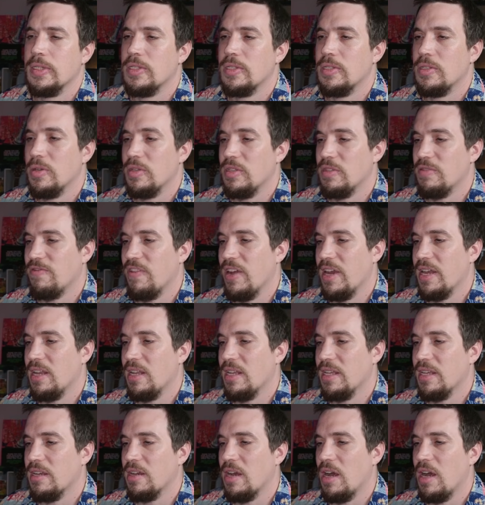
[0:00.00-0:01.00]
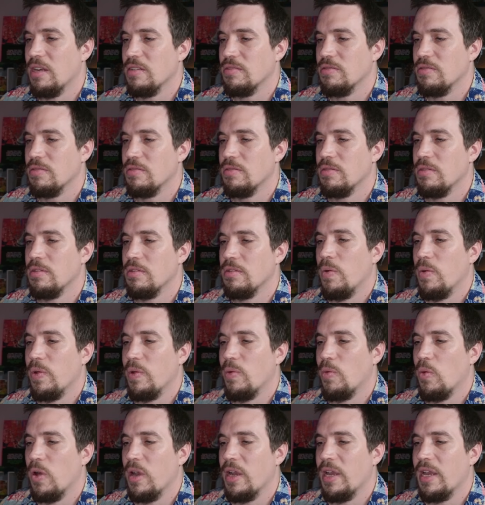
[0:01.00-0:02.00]
So he's finally castled. We
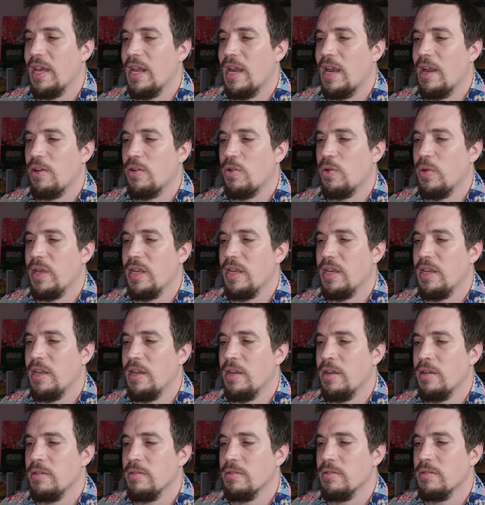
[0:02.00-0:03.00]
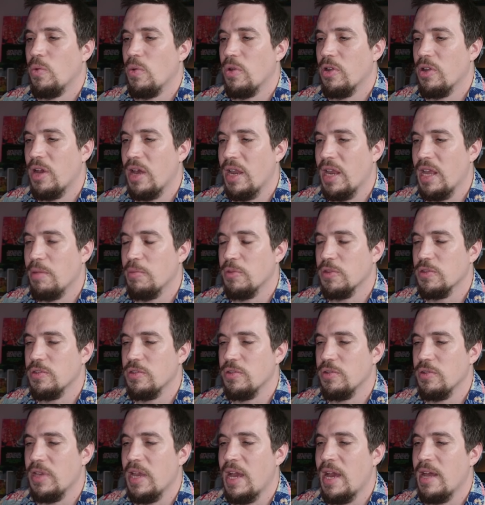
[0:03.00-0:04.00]
want to get our queen here. We're not able
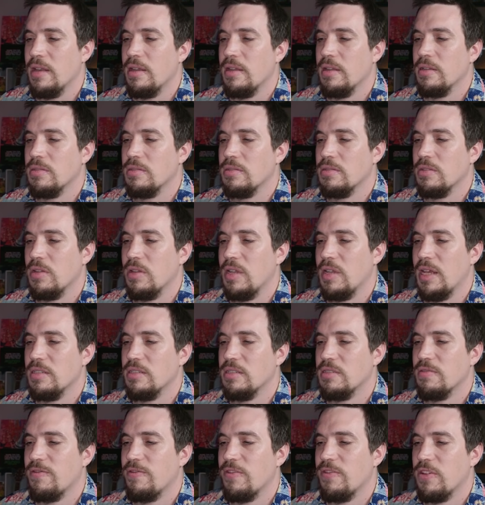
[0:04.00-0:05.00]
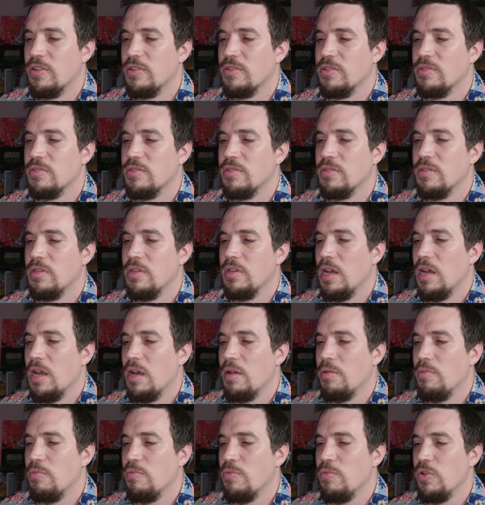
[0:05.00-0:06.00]
to yet. So let's first
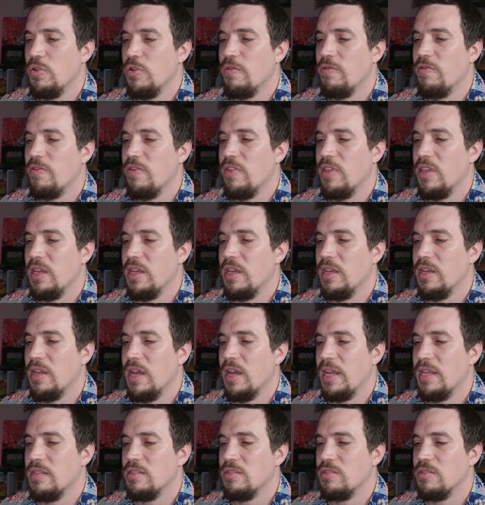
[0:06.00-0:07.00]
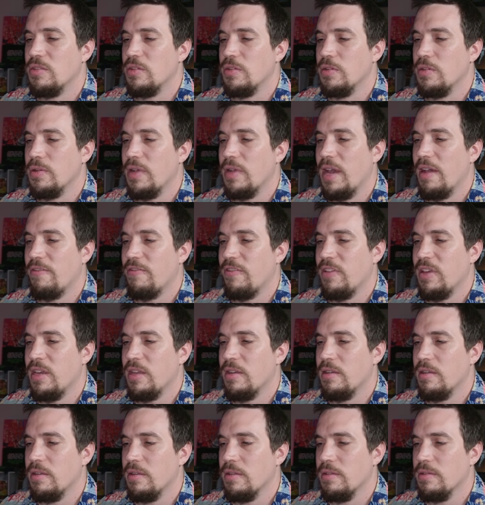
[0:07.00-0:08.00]
move the knight to
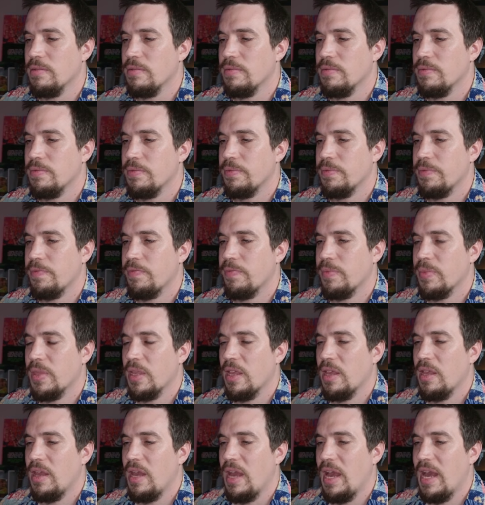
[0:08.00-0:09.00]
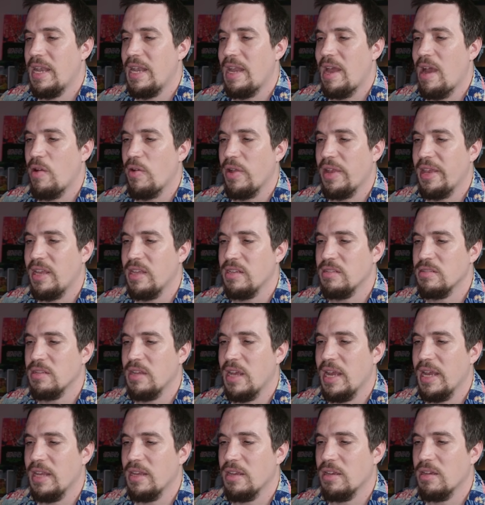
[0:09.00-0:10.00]
f8. And now his
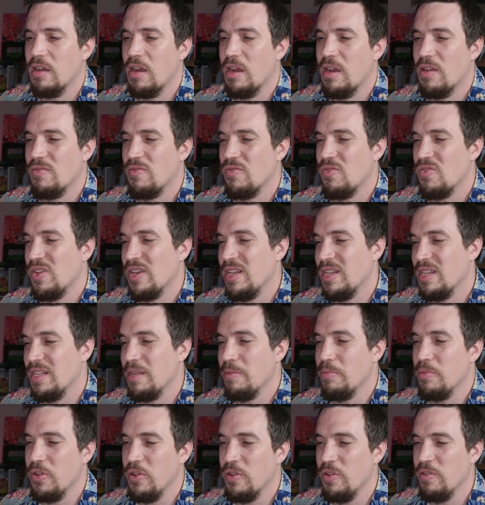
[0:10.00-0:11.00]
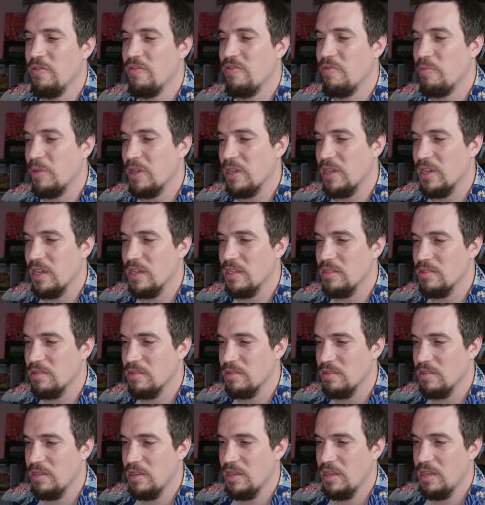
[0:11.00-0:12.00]
knight can't really move
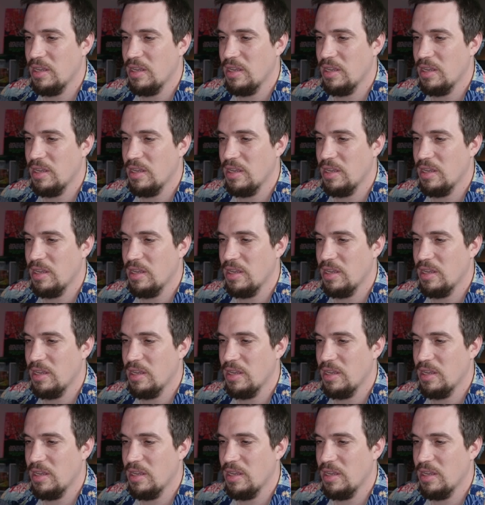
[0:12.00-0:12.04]
because